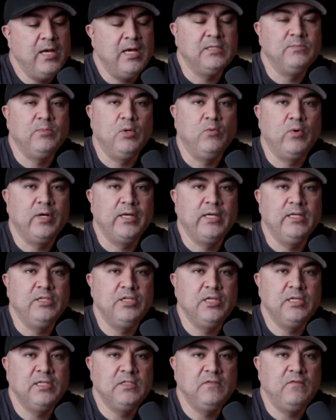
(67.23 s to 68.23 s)
has been working
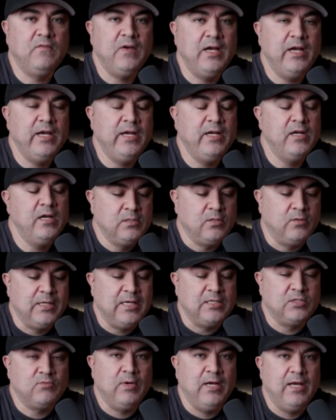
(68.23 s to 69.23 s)
just fine, so
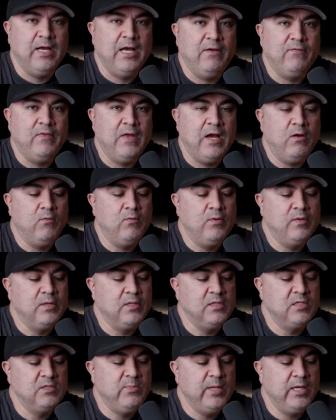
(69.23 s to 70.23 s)
that's why I have that one.
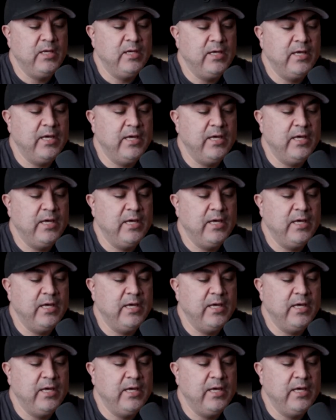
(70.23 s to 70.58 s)
The Spigen